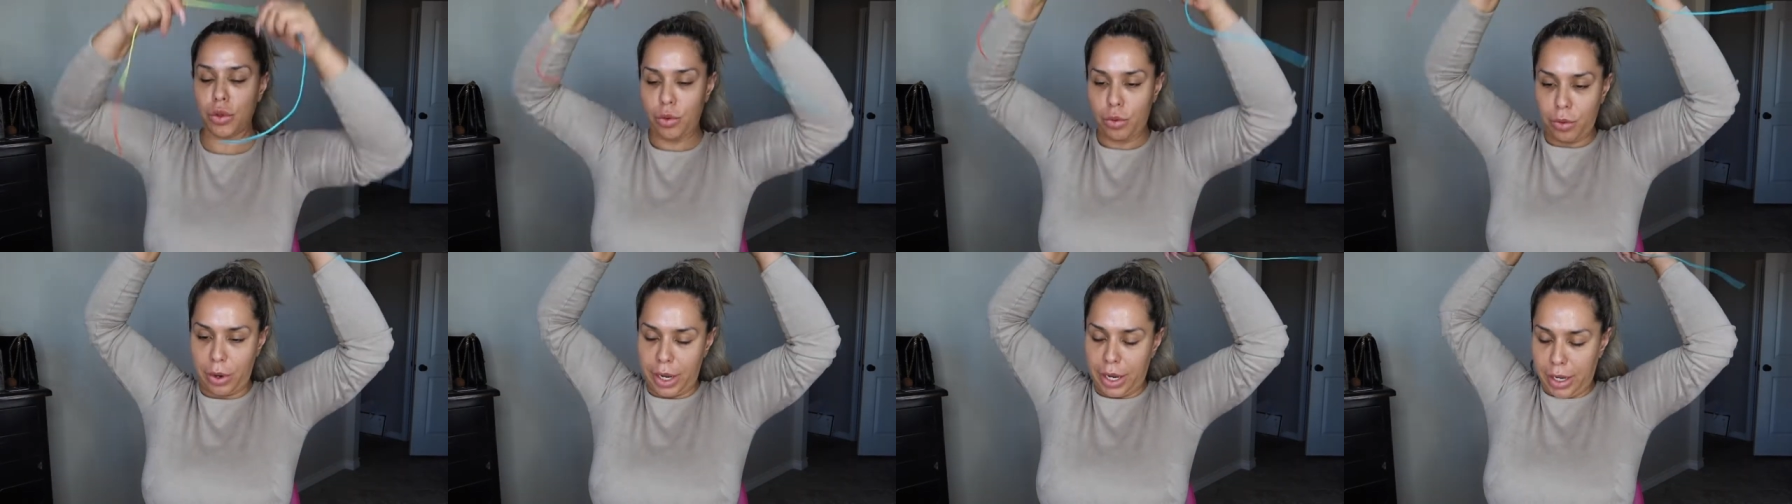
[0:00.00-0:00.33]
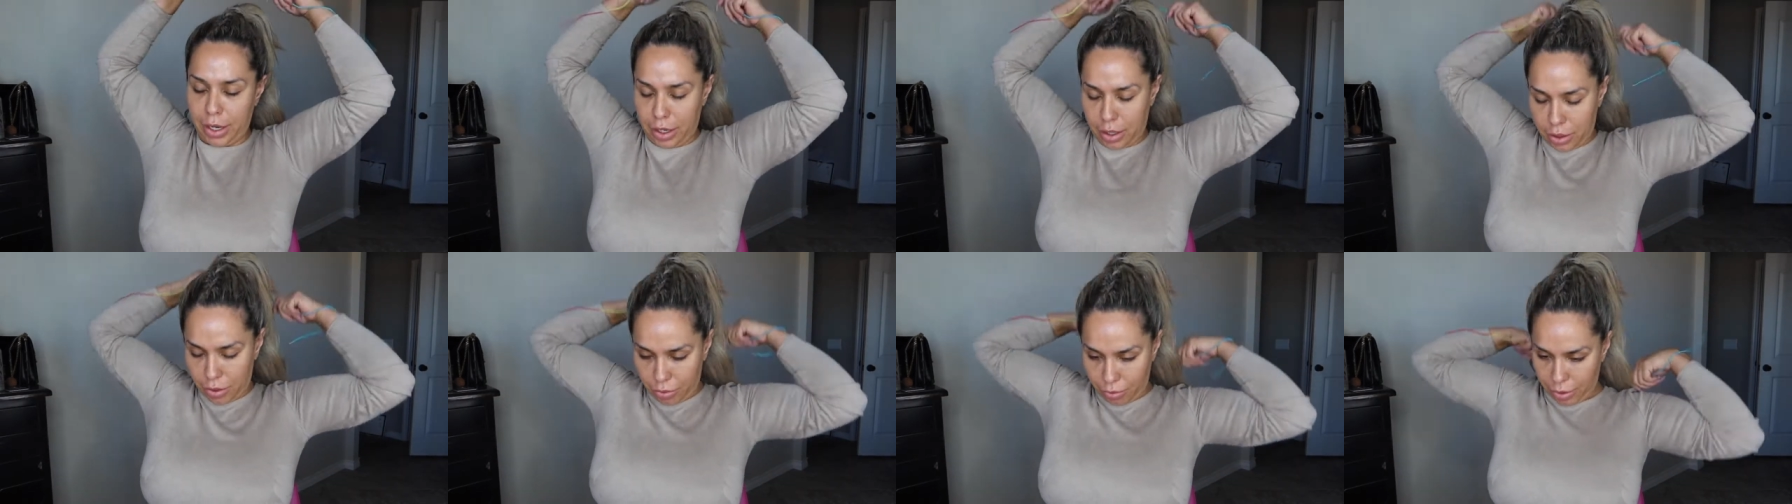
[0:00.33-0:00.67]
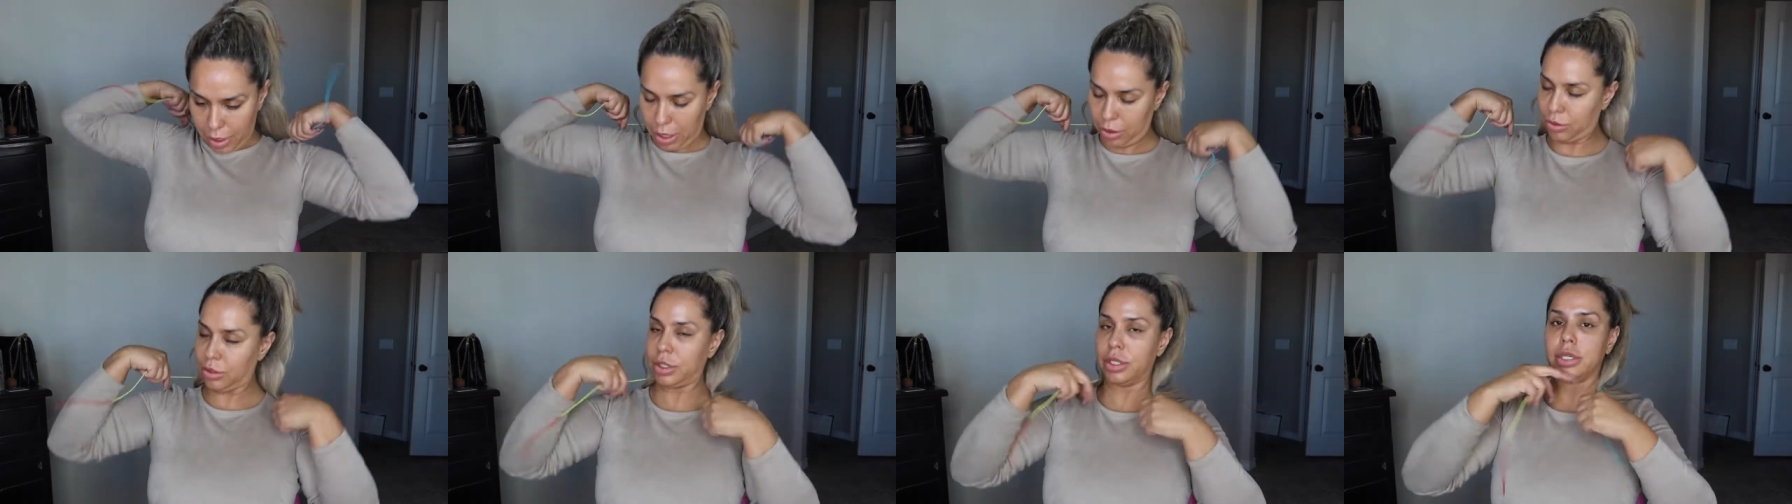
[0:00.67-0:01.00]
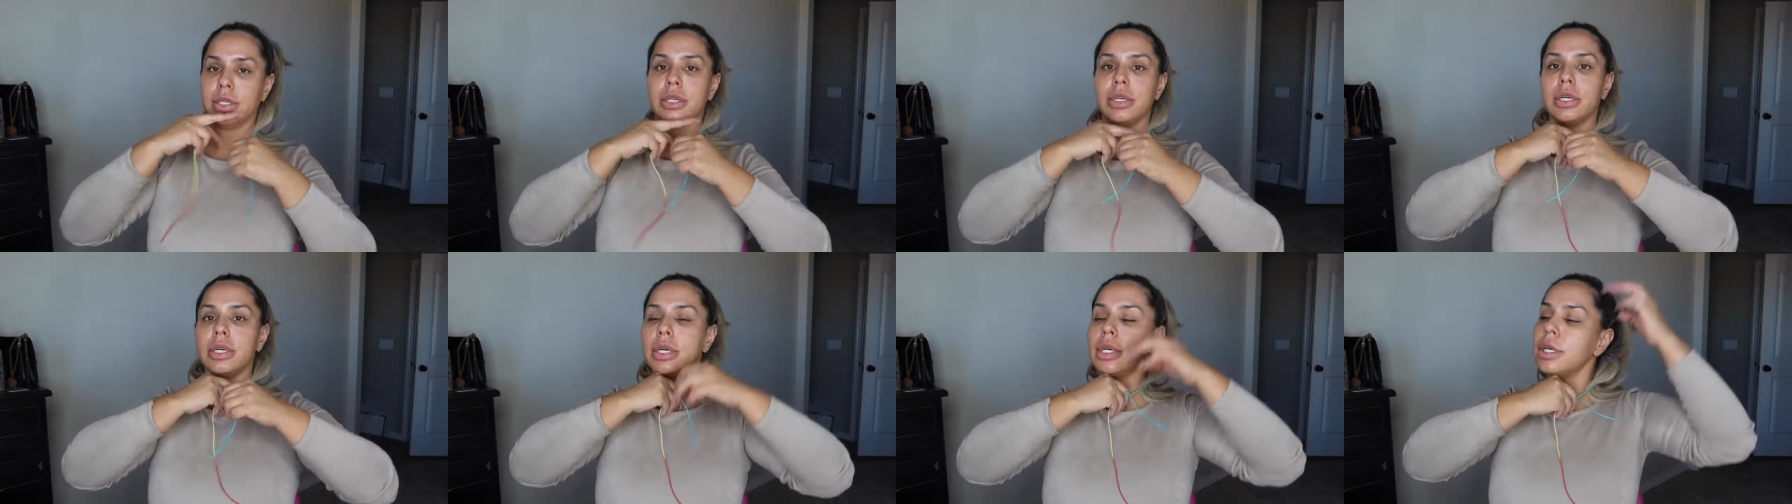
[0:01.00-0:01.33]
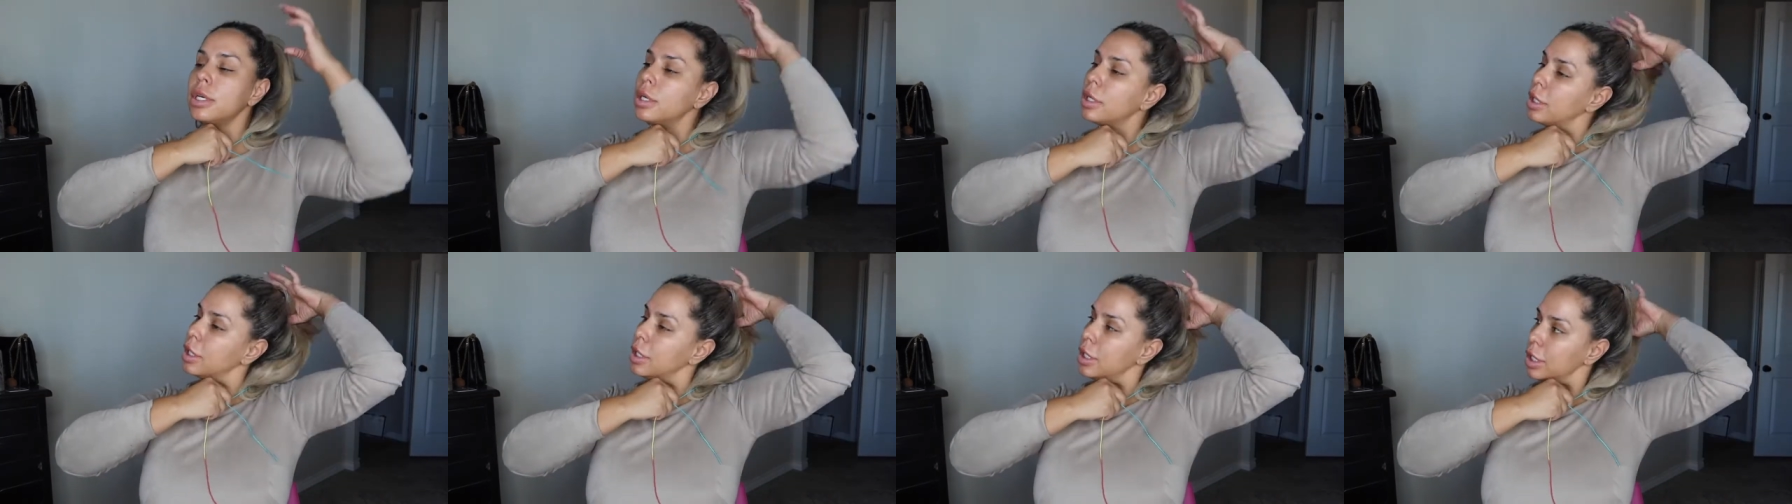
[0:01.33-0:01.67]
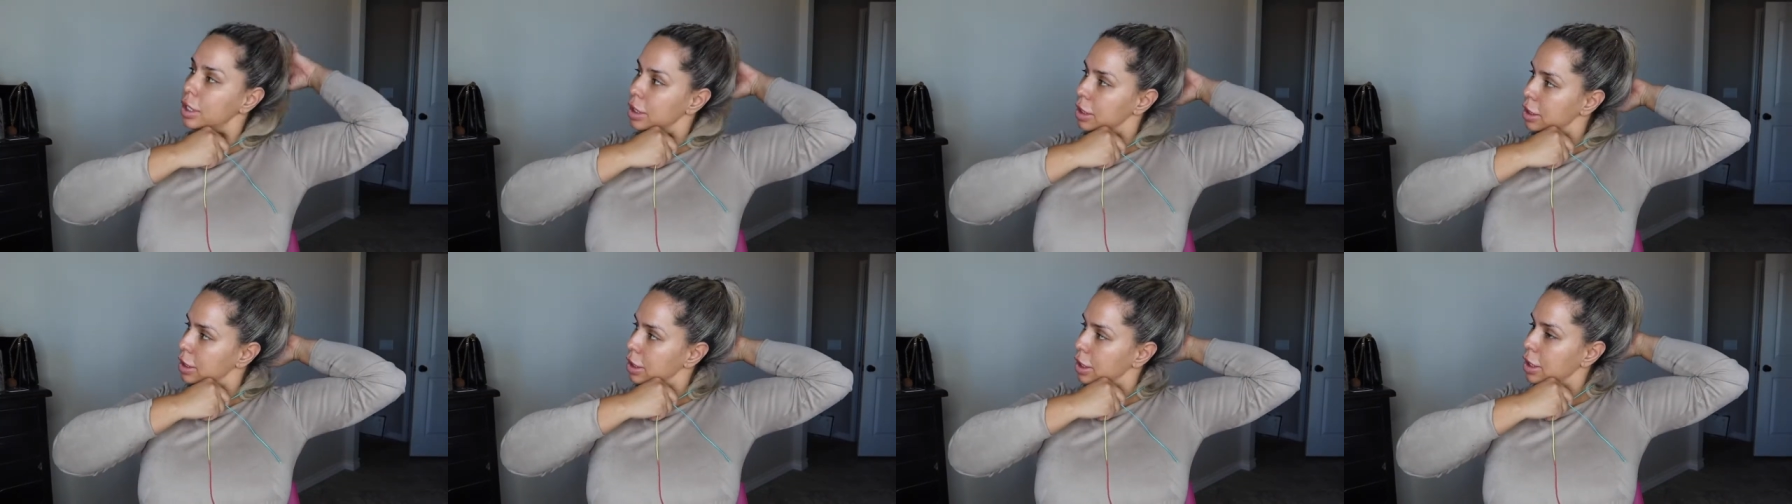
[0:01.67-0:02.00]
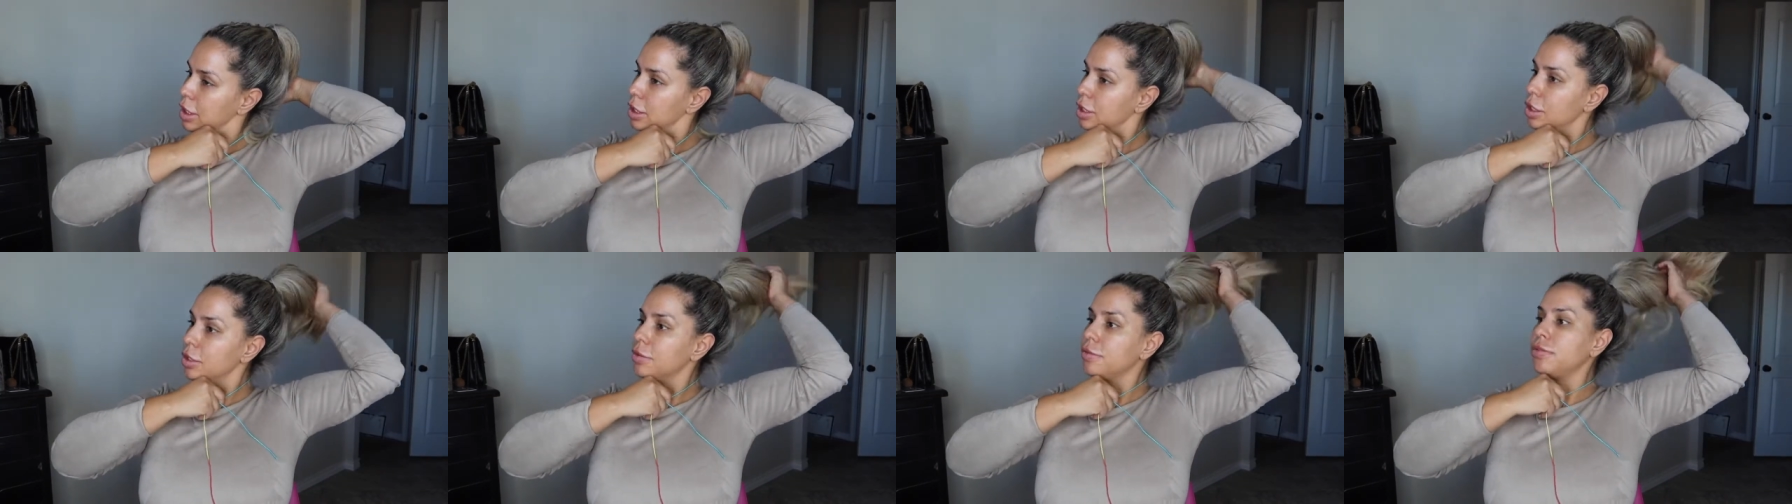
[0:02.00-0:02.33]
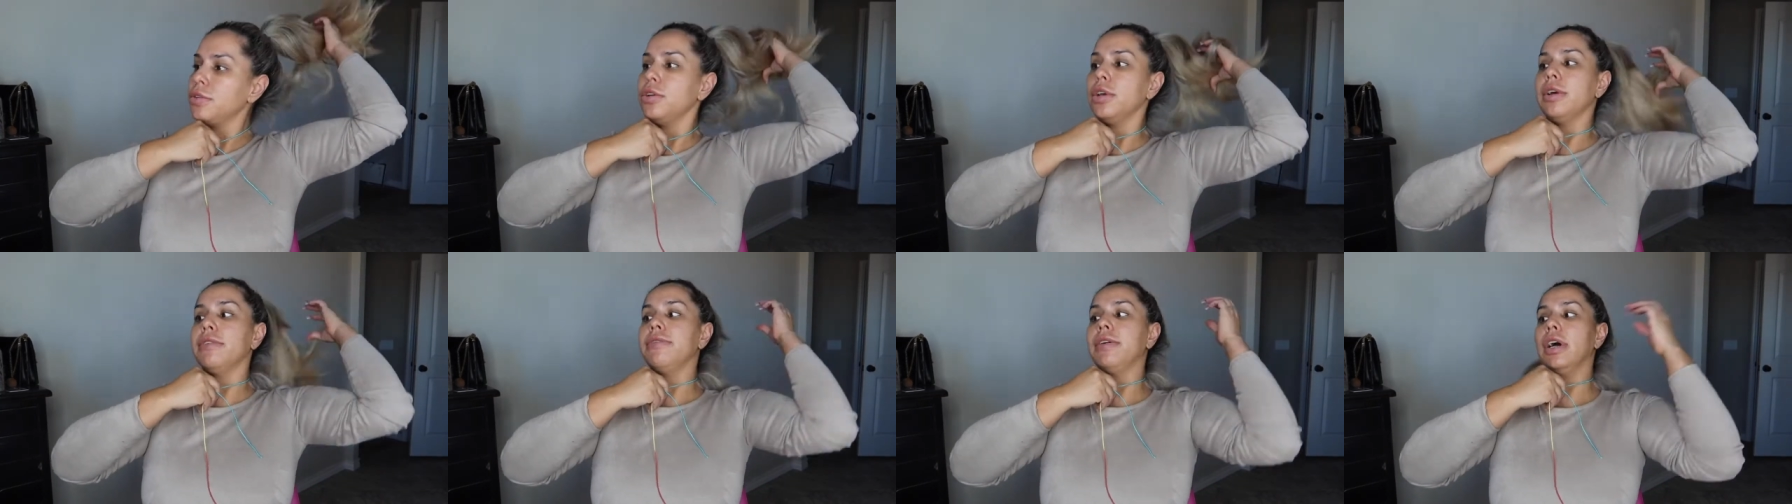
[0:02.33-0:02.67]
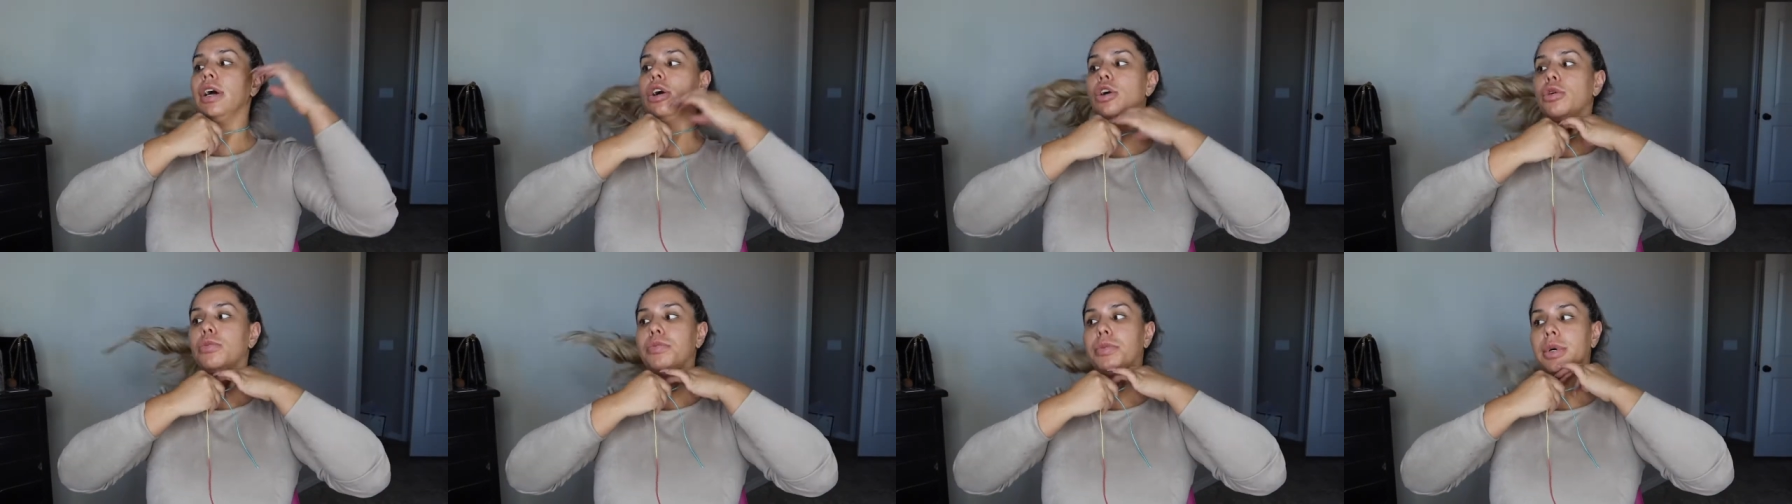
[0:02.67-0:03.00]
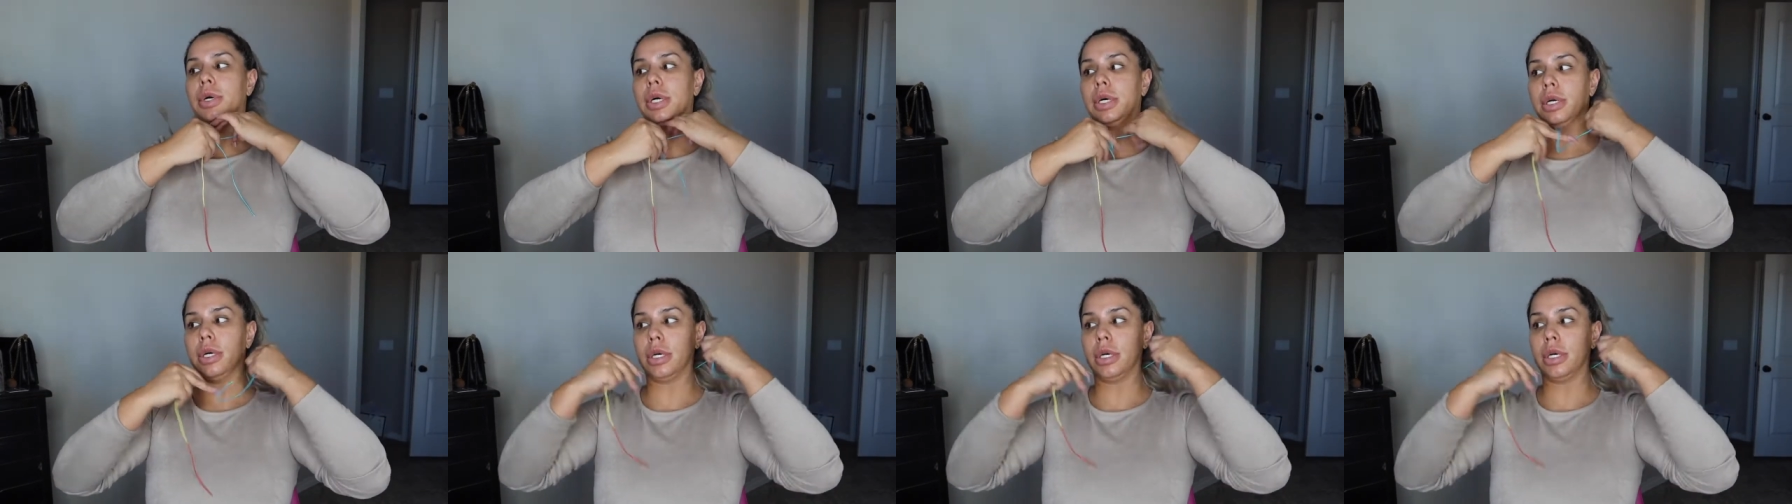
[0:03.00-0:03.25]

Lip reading: the way around. It's easier if you have help.